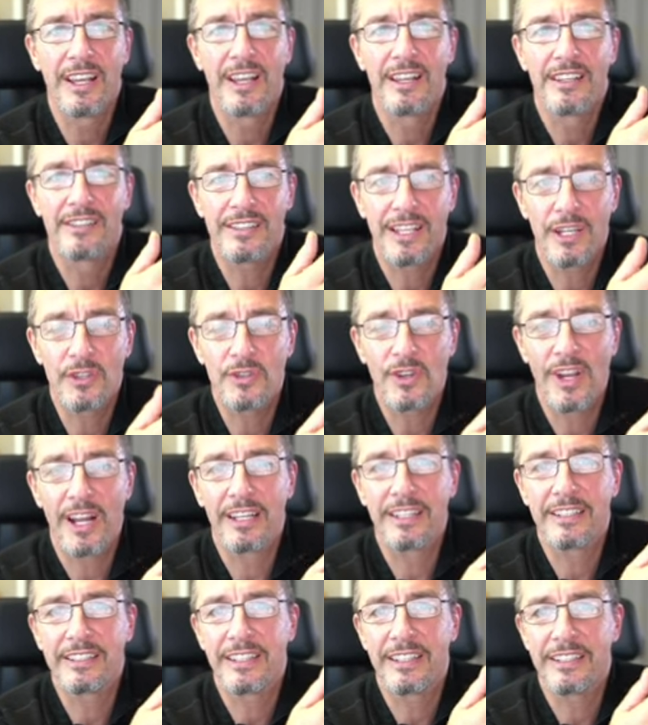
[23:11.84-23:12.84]

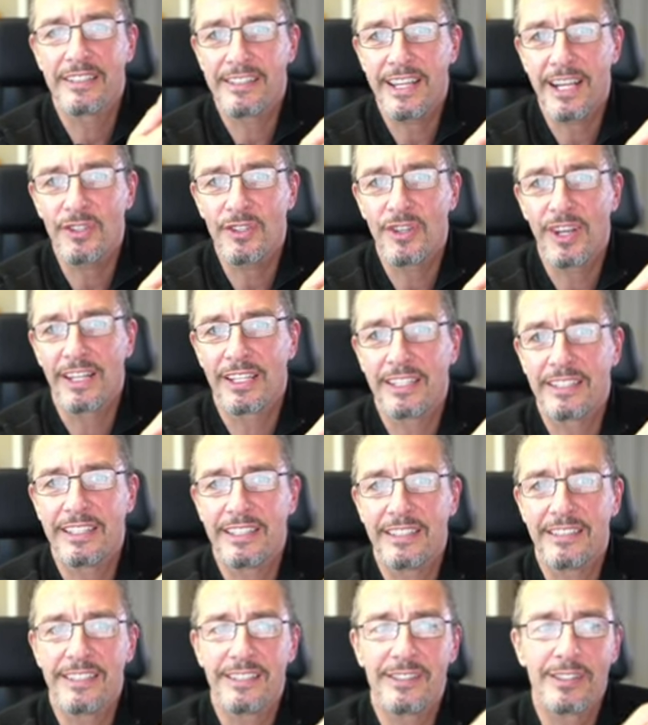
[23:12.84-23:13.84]
sensuality and
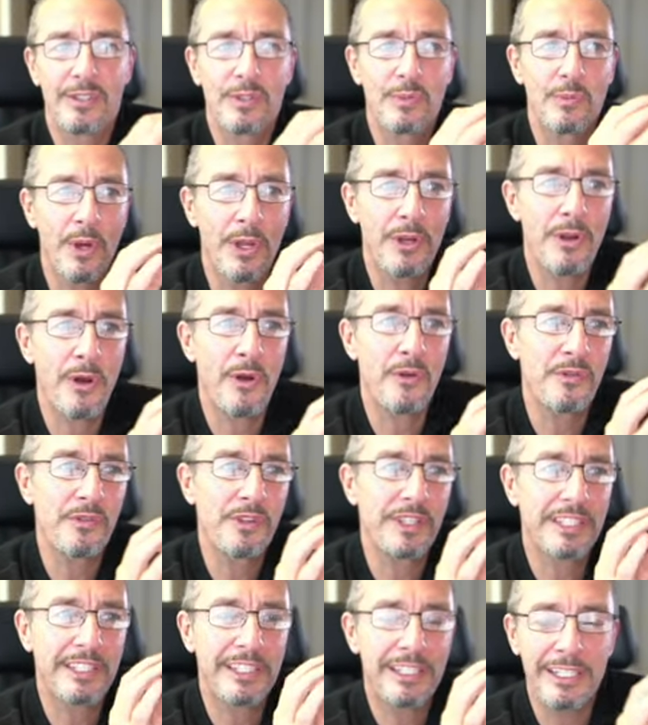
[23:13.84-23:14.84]
sexuality, this is one of
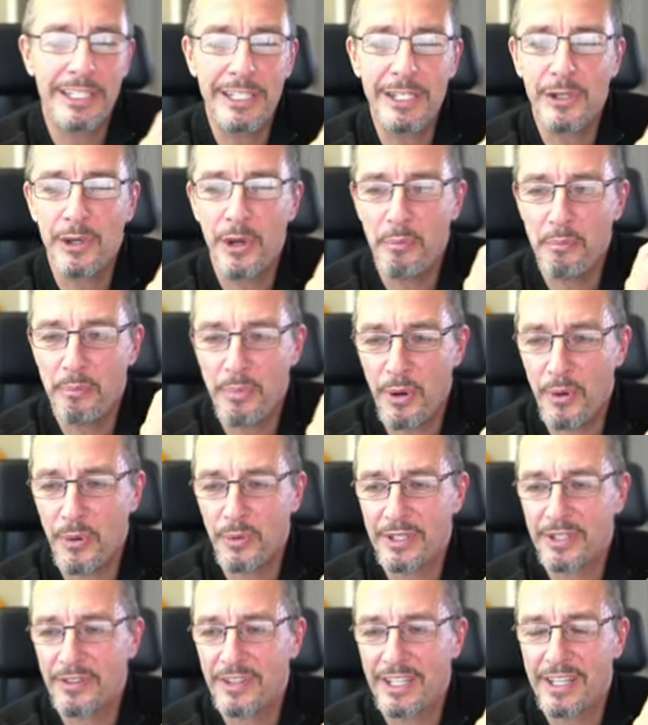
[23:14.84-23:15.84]
the key
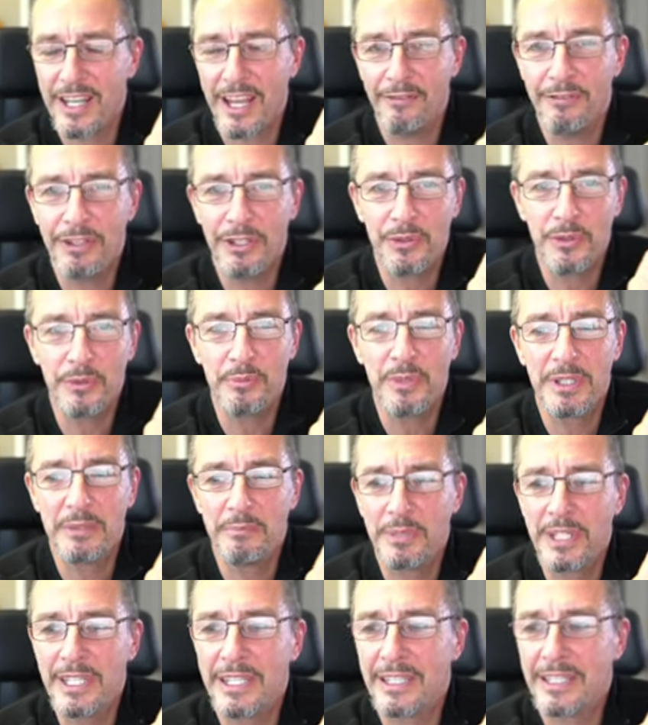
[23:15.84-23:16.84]
components that every human
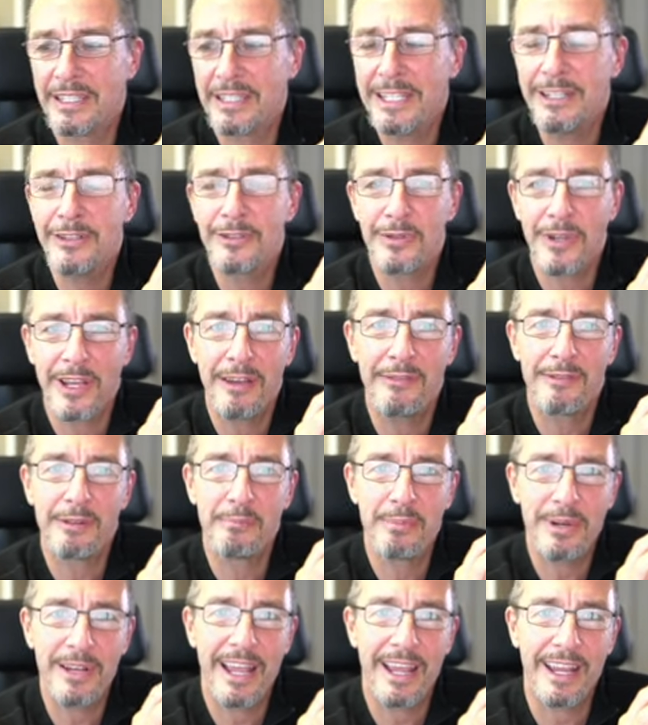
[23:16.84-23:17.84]
being needs to have in
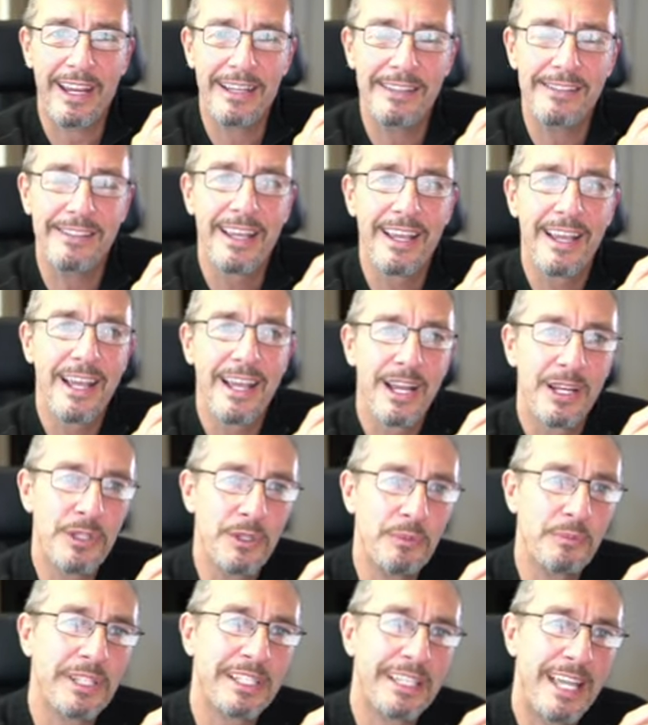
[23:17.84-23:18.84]
place
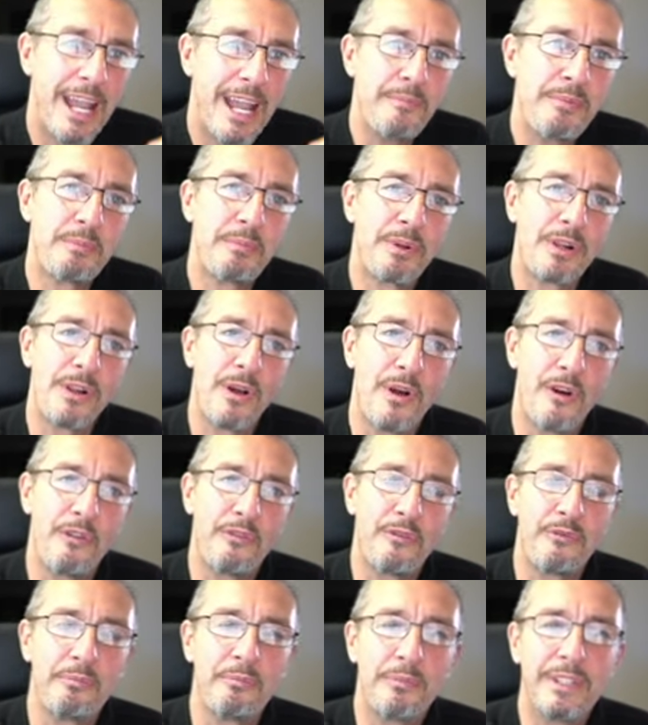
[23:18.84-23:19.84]
to be capable
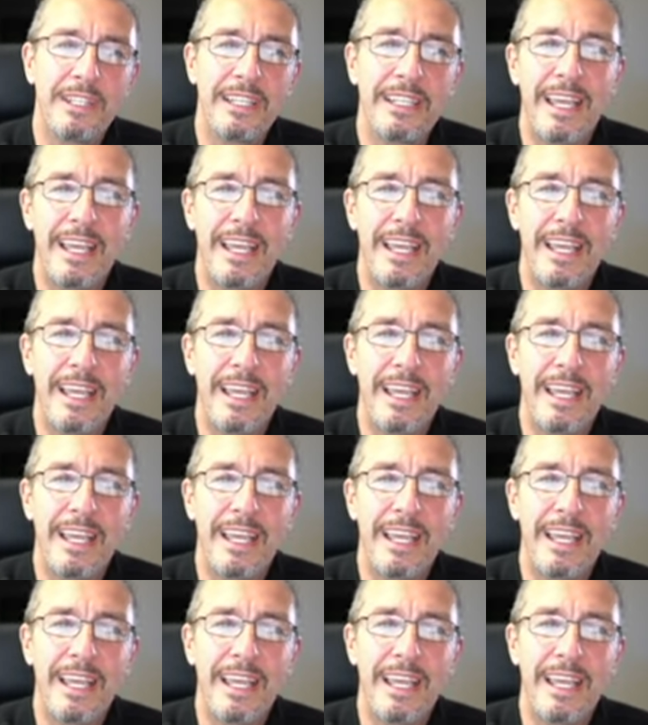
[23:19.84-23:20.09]
of being